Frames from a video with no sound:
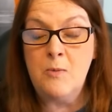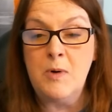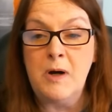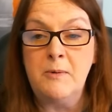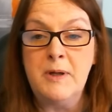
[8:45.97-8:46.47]

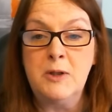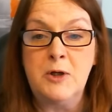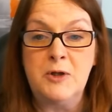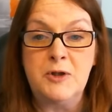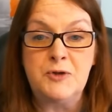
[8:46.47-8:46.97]
where we
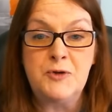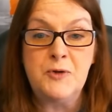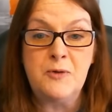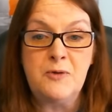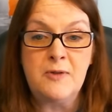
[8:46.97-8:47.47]
learn the
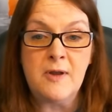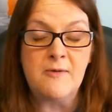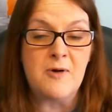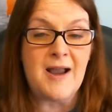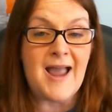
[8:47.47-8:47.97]
truth of
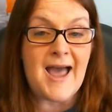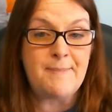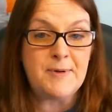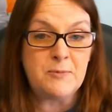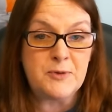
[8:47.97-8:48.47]
what
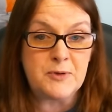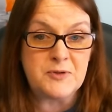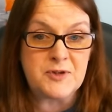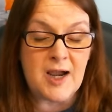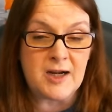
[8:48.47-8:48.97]
happened with those
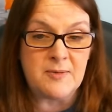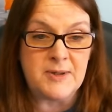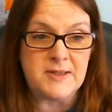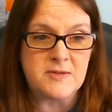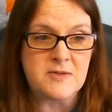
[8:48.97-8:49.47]

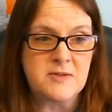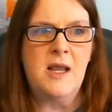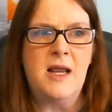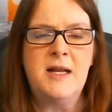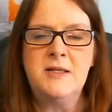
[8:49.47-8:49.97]
documents
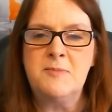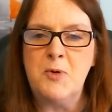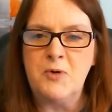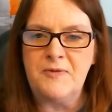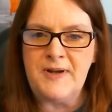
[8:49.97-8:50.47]
and his
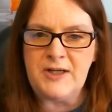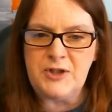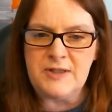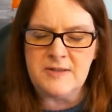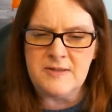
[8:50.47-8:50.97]

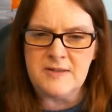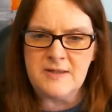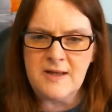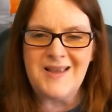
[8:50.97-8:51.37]
motivations.